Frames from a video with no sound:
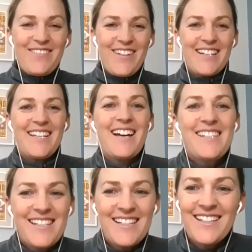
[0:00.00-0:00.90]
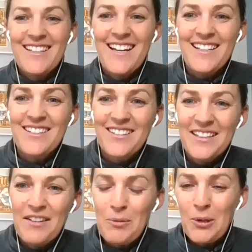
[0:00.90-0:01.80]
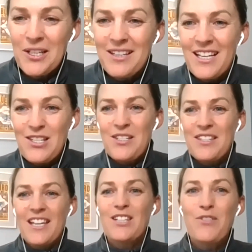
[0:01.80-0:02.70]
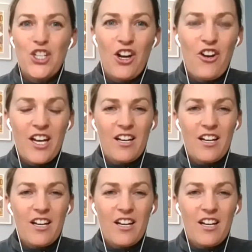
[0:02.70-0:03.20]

Fantastic. Excellent, everybody. Thanks for sharing.